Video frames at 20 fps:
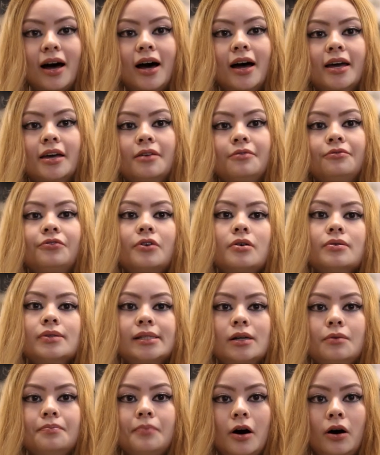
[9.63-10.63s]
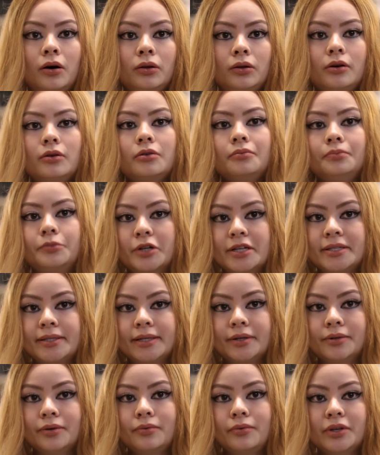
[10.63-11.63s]
I am from Sao Paulo,
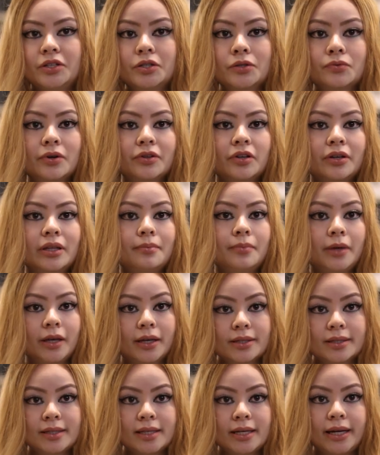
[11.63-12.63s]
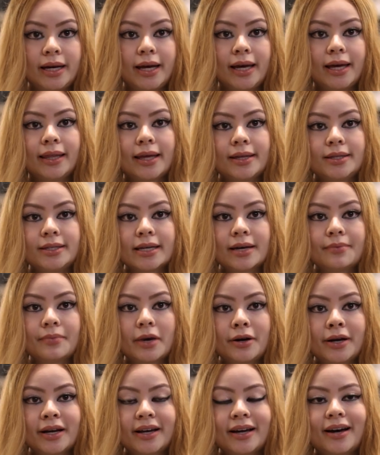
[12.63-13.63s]
Brazil, which is one of the biggest cities in Latin
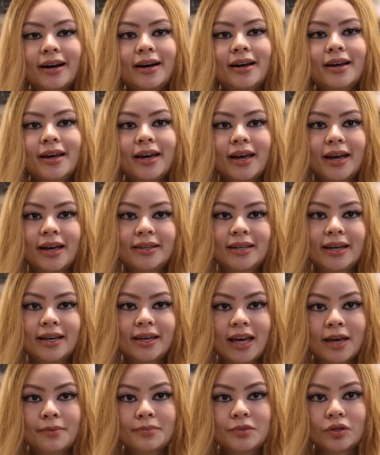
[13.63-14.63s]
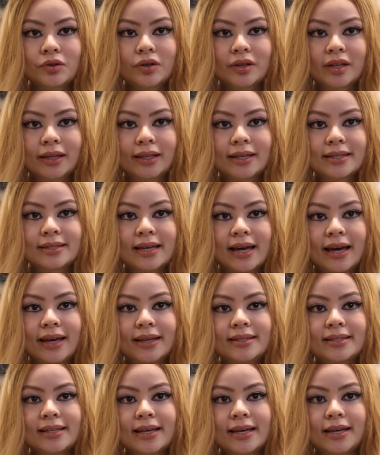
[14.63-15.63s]
America, and I came to the United
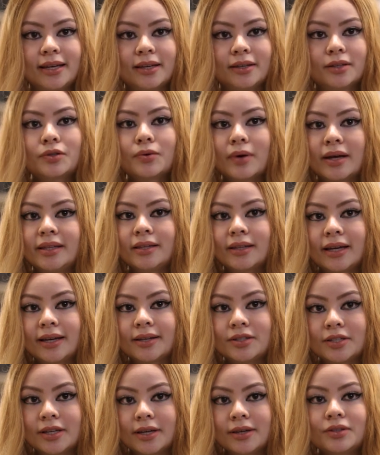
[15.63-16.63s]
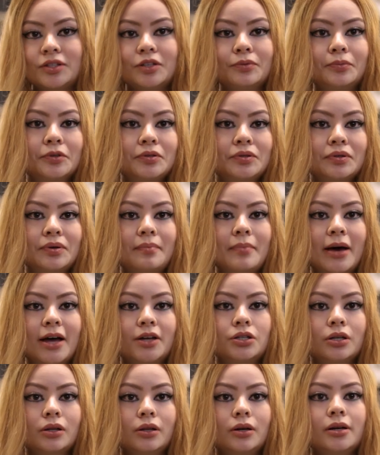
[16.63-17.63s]
States in 2019 to pursue a
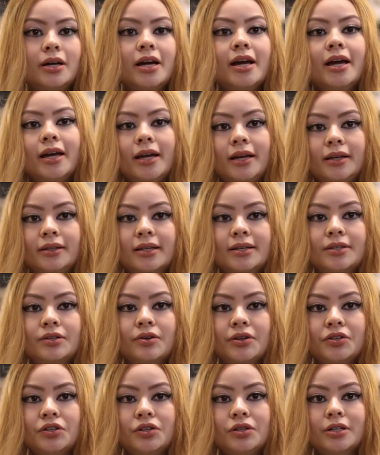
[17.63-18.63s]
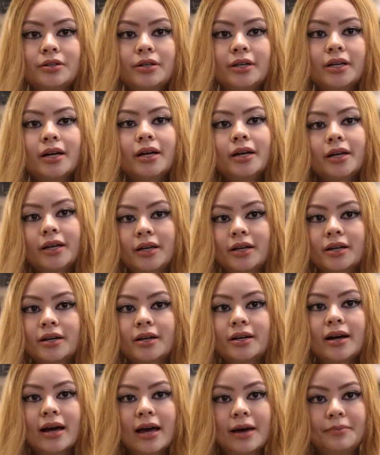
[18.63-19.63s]
bachelor in industrial engineering
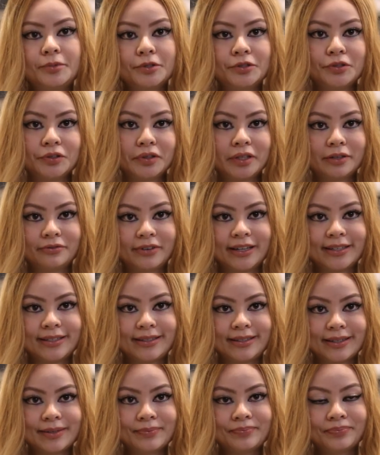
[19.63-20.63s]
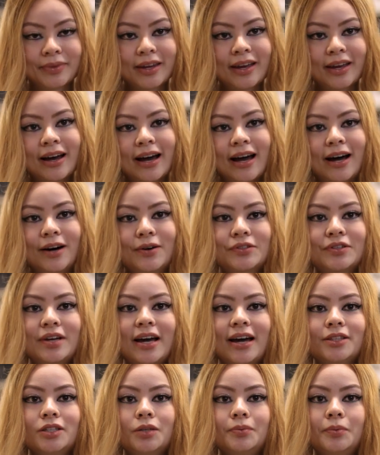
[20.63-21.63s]
here at Purdue University. I also
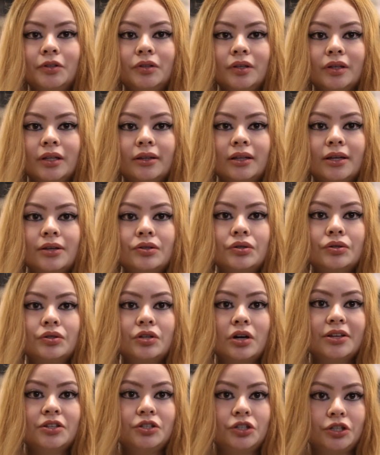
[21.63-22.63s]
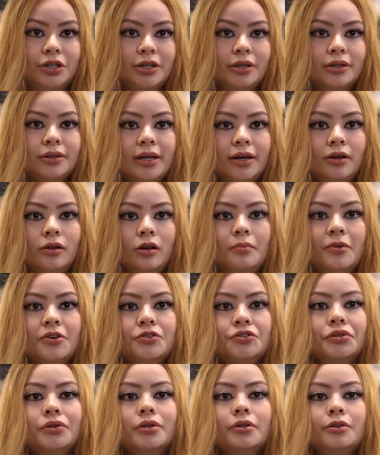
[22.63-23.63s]
had the opportunity to join GEARE, the global
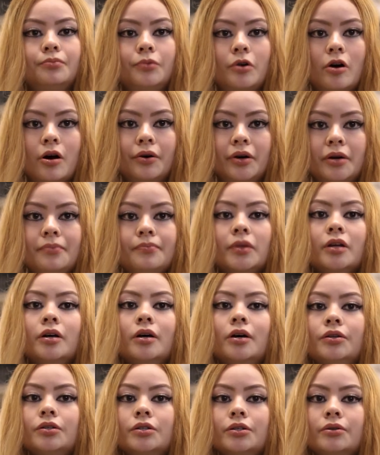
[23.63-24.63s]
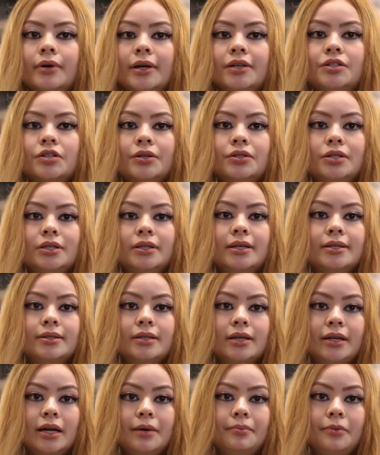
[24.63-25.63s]
engineering program, through which I did a
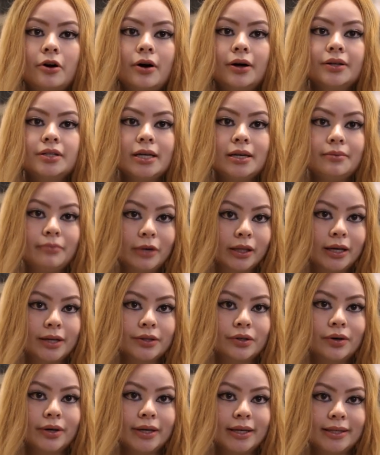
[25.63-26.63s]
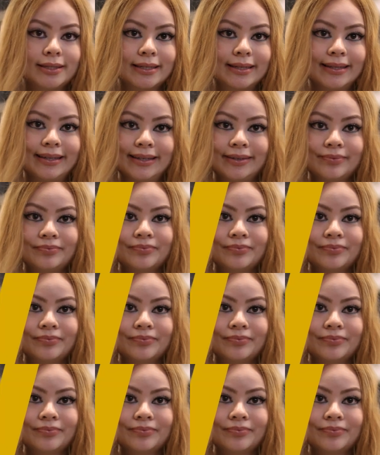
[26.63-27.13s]
study abroad in Milano, Italy.